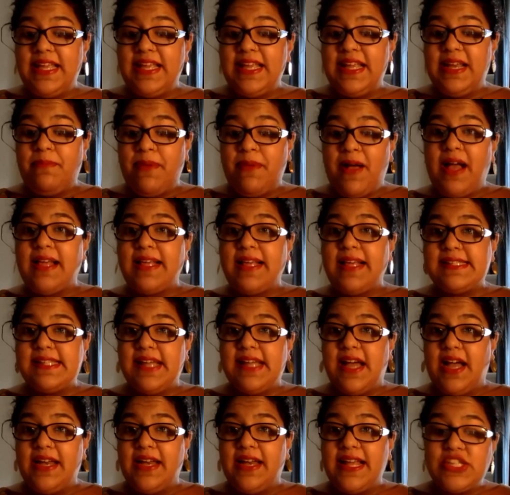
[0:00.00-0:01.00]
in
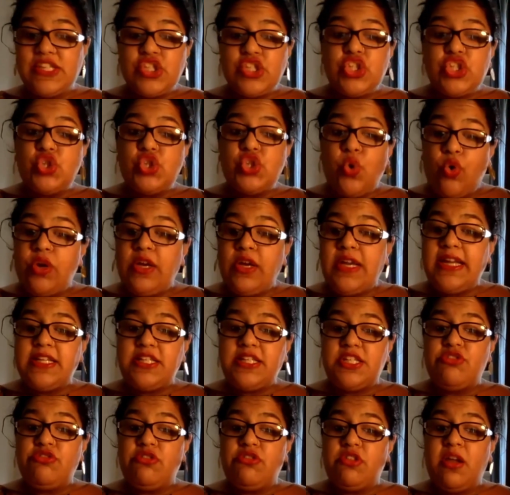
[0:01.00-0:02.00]
Pakistan is solely
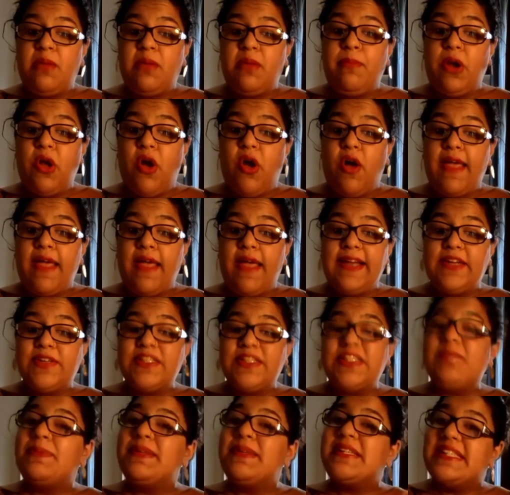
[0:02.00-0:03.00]
due to their belonging to a
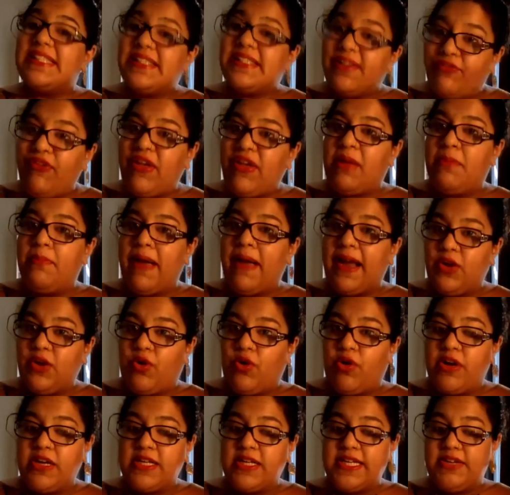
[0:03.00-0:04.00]
specific
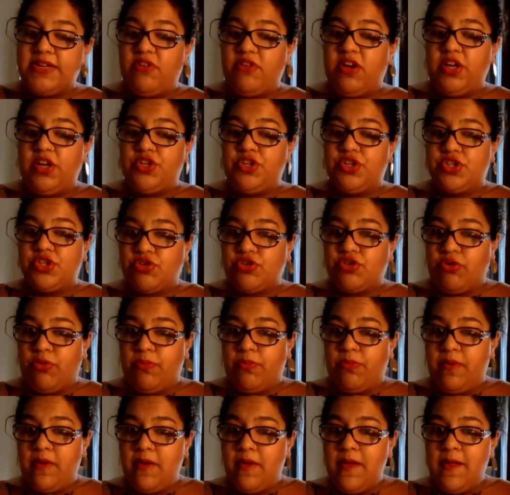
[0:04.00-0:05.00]
minority religious
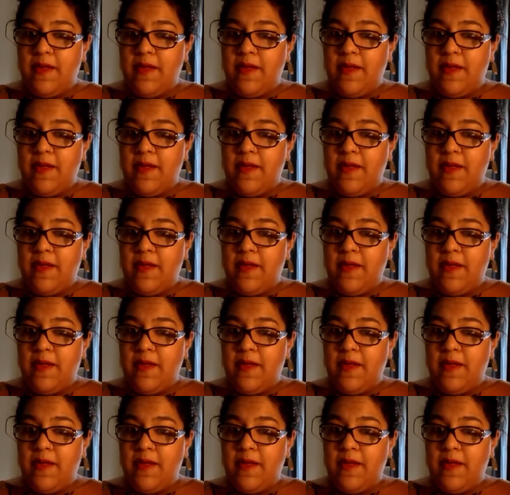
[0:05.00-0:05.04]
group.